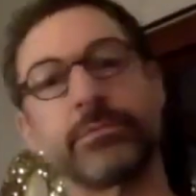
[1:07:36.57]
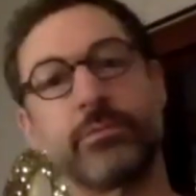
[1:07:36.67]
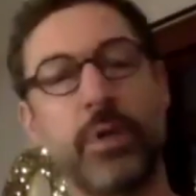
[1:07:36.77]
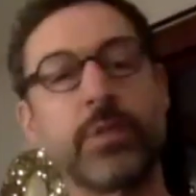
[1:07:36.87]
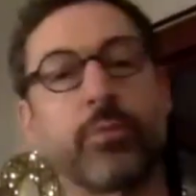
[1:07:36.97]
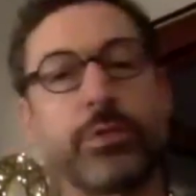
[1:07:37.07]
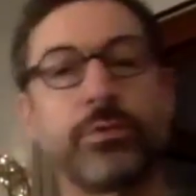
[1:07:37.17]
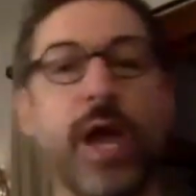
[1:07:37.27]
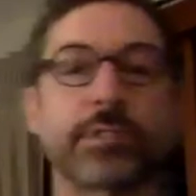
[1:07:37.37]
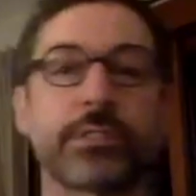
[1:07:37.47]
When would you
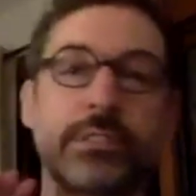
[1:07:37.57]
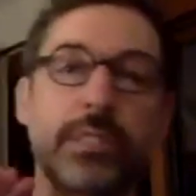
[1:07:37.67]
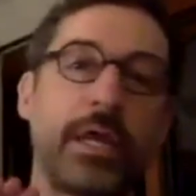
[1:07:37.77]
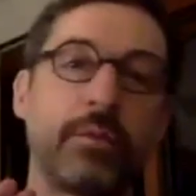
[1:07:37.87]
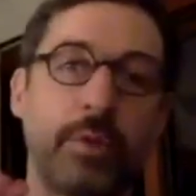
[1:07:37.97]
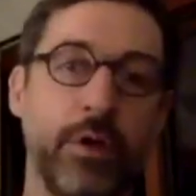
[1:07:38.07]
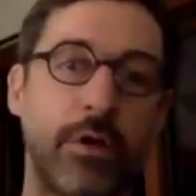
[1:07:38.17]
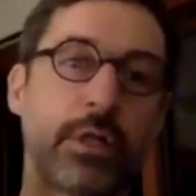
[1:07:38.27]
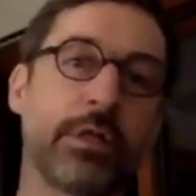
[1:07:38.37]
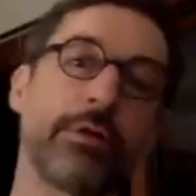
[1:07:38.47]
actually say we are
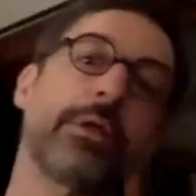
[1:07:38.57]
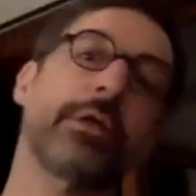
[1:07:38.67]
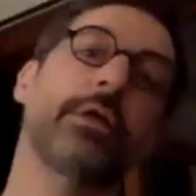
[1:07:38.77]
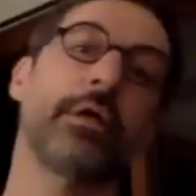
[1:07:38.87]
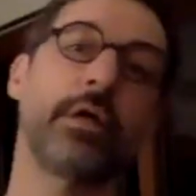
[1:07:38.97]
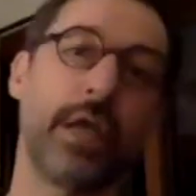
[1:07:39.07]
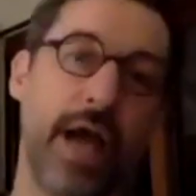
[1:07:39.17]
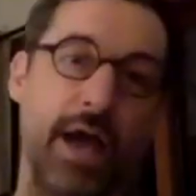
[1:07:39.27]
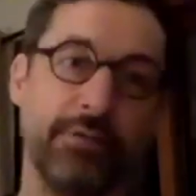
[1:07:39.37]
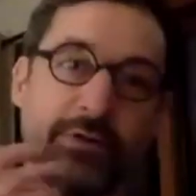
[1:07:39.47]
clearly
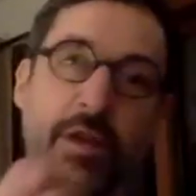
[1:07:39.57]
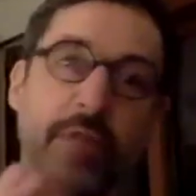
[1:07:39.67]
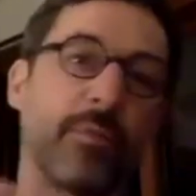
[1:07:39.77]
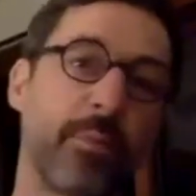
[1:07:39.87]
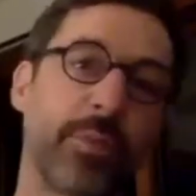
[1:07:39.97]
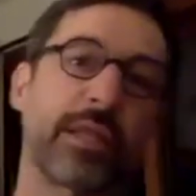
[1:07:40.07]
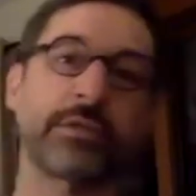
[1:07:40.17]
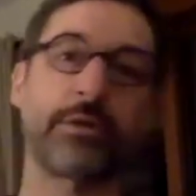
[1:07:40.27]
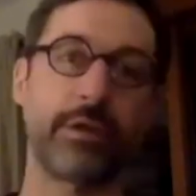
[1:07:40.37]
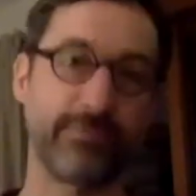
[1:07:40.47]
out of it from a
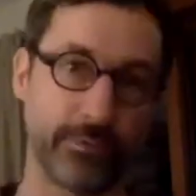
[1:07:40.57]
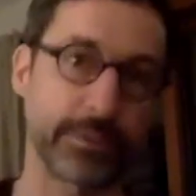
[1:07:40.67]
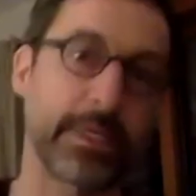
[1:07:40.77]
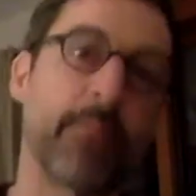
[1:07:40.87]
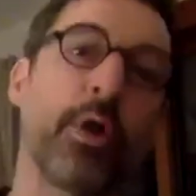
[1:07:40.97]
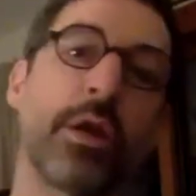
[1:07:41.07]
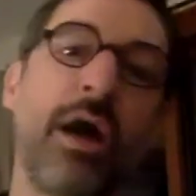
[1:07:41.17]
planetary influence standpoint?